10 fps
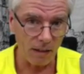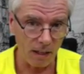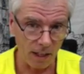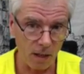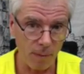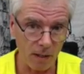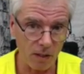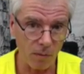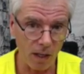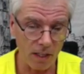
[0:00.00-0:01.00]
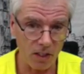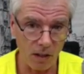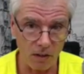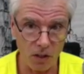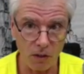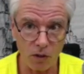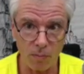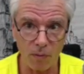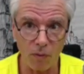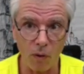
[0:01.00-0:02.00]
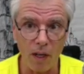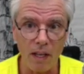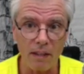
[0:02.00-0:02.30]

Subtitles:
and I go back to the one I showed you before,